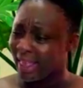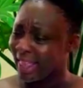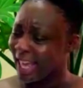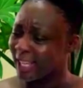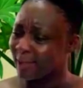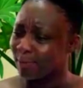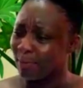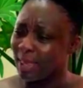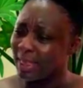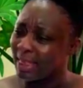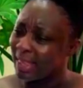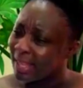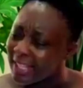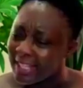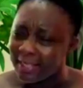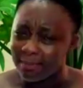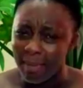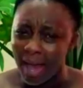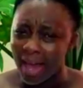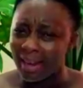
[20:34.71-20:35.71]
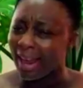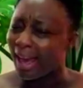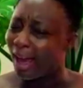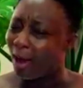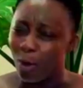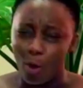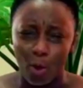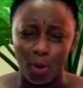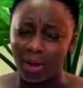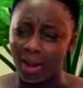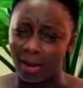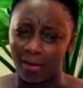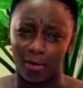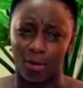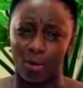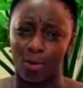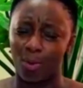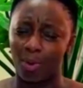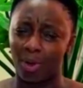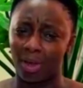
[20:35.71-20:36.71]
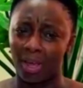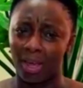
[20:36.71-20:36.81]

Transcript: There's been this man all along.